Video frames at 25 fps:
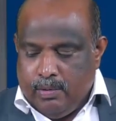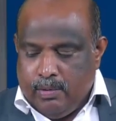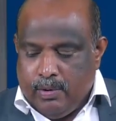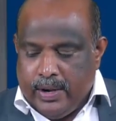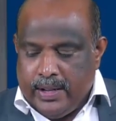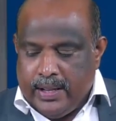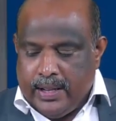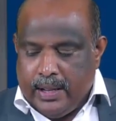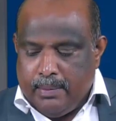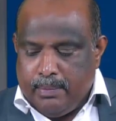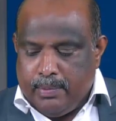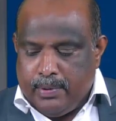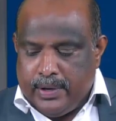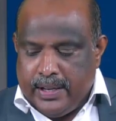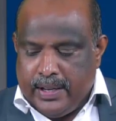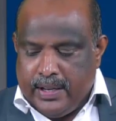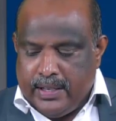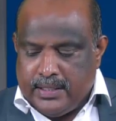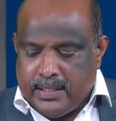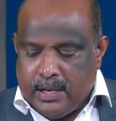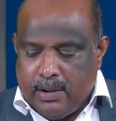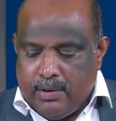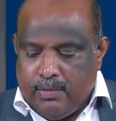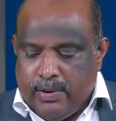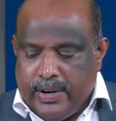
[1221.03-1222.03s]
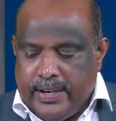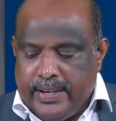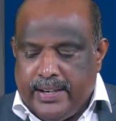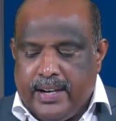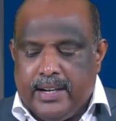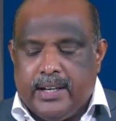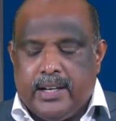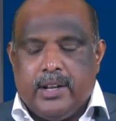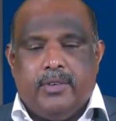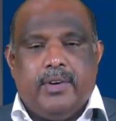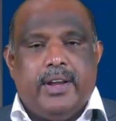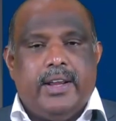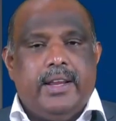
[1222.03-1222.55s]
Why I am putting inside of y
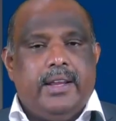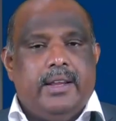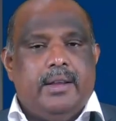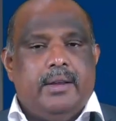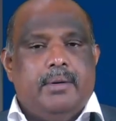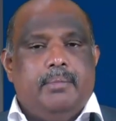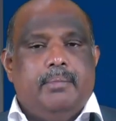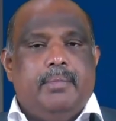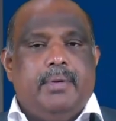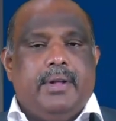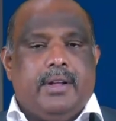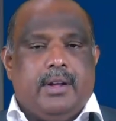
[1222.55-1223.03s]
delta y?